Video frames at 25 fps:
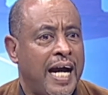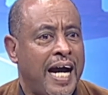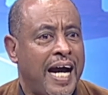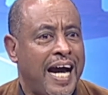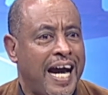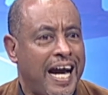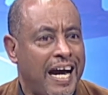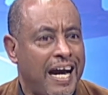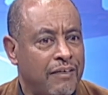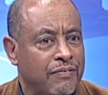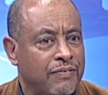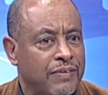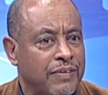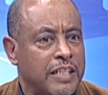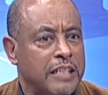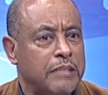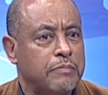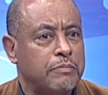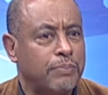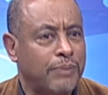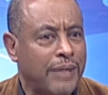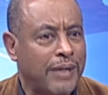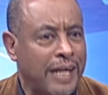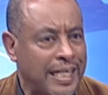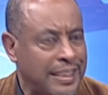having
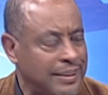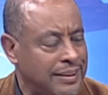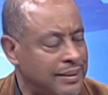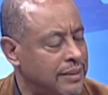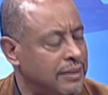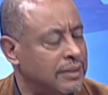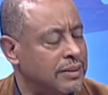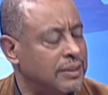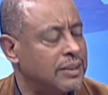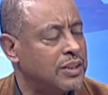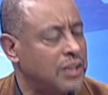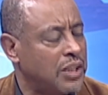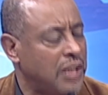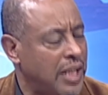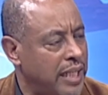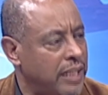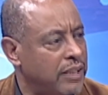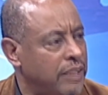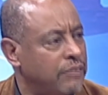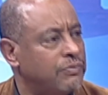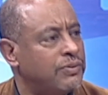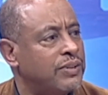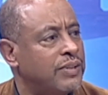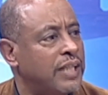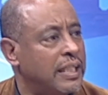prices,
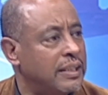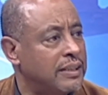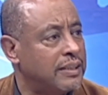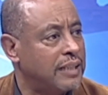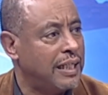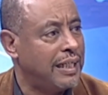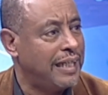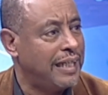tariffs, and the